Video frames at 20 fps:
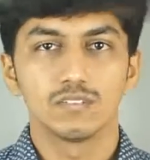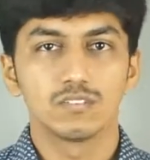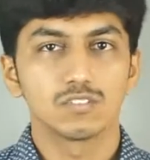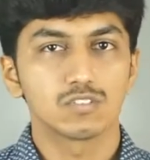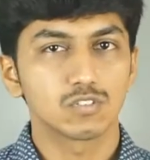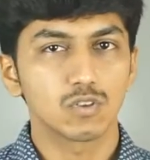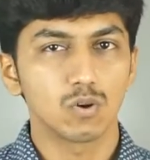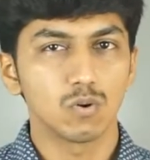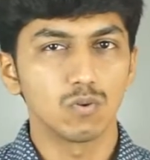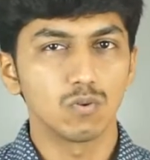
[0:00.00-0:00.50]

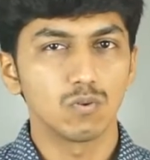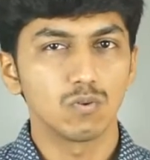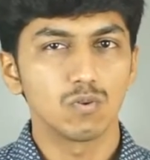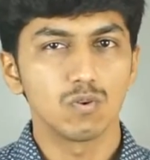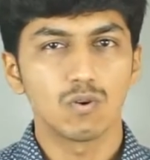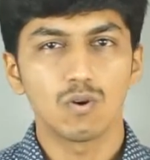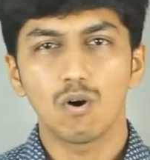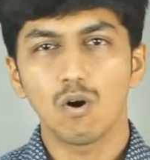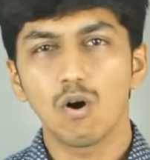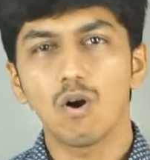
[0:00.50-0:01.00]
So
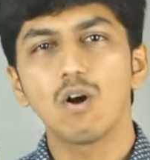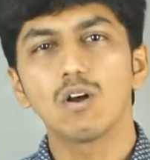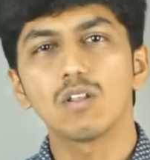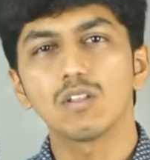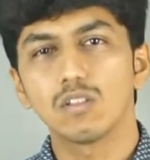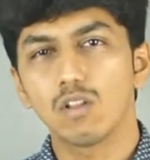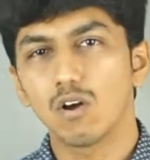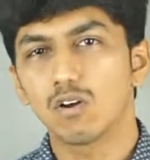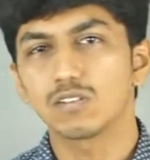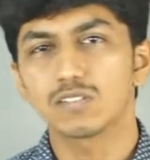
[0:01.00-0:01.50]
all
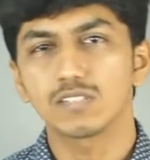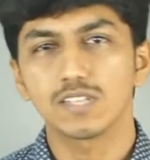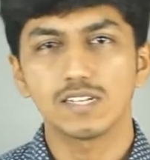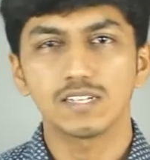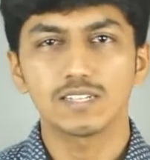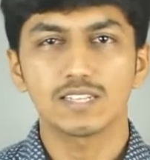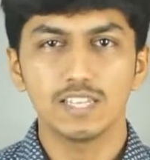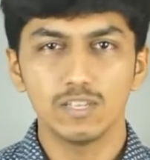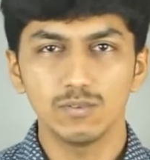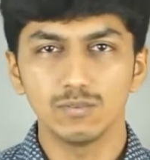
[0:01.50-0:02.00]
long
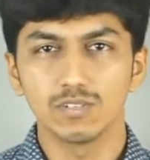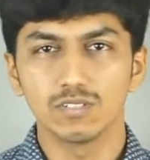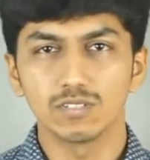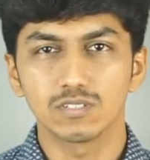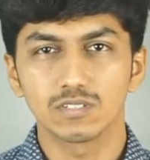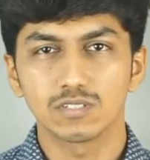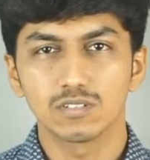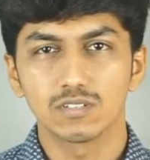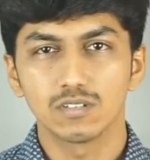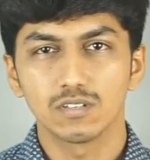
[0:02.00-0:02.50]
tail
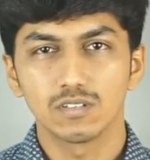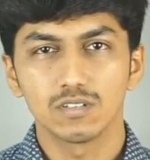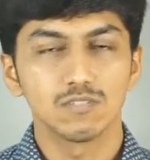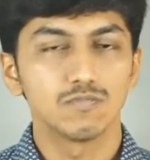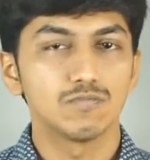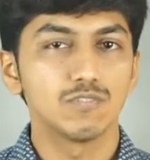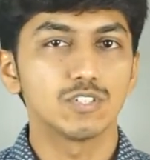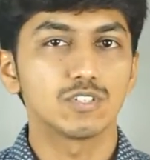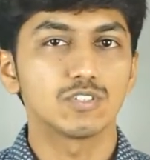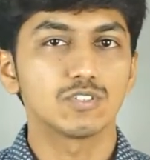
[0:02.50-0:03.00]
keywords
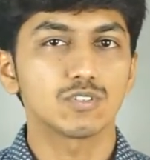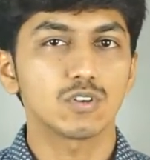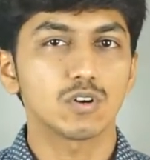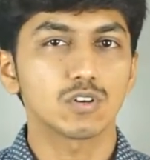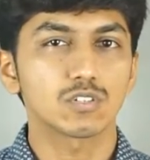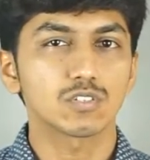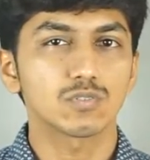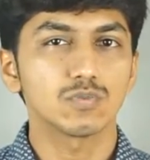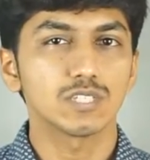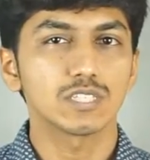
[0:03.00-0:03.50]
which
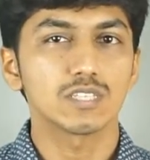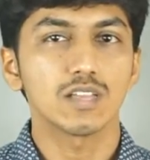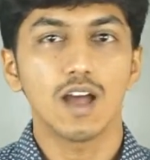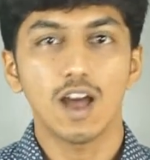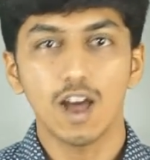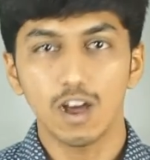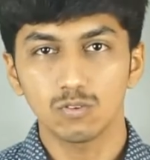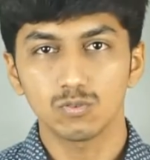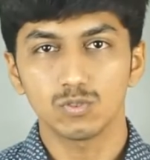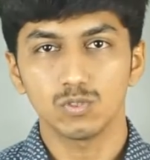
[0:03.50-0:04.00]
starts with
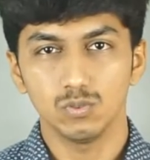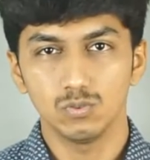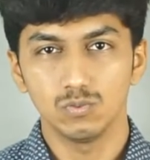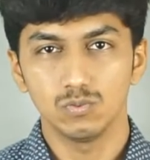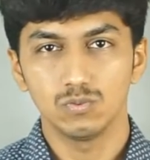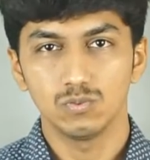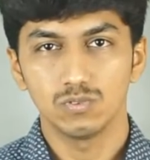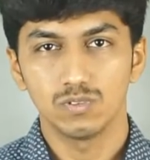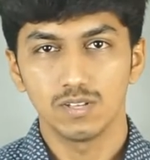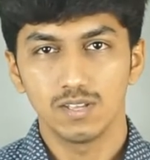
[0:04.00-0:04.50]
how to
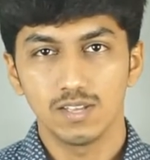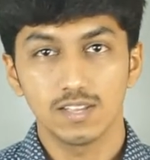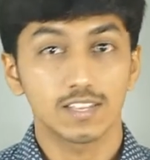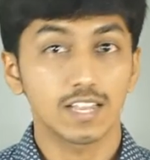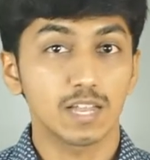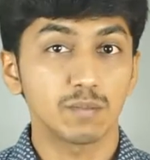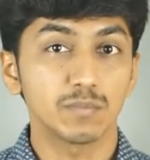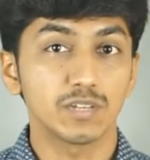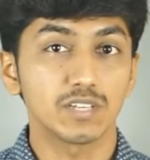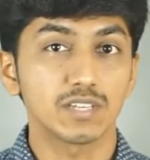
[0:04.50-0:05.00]

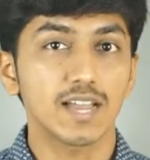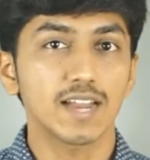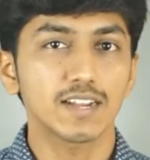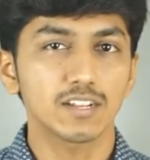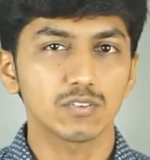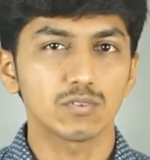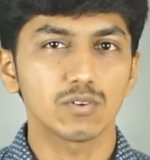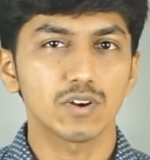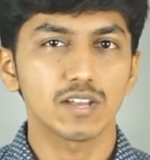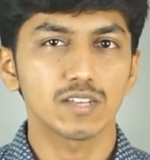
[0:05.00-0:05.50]
can be
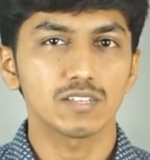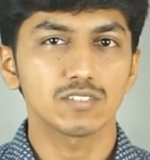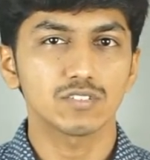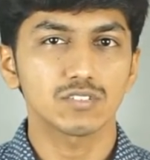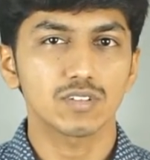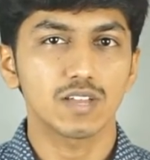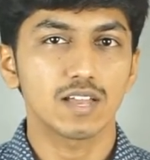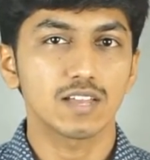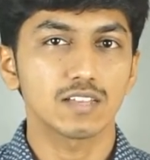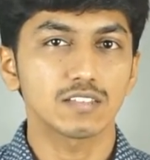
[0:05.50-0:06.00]

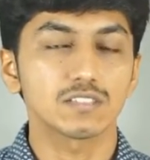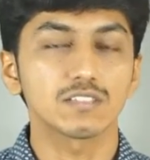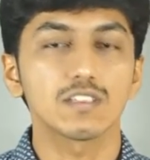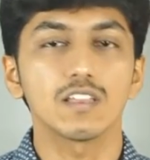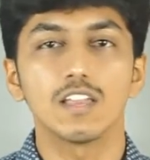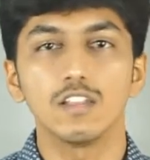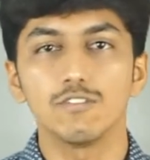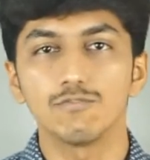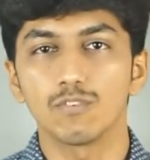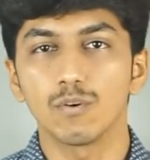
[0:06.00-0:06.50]
categorized as
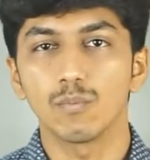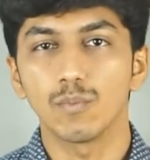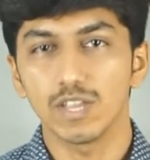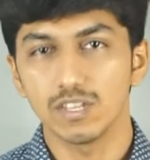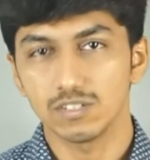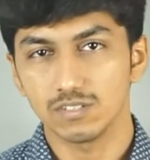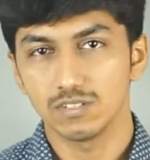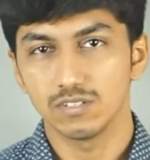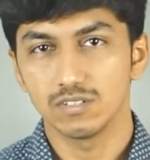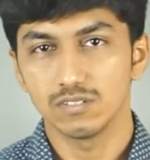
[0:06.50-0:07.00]

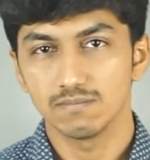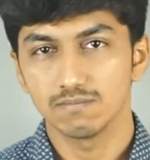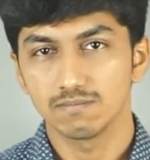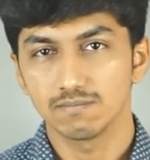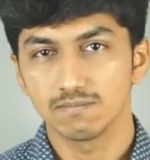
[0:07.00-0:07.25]
informational,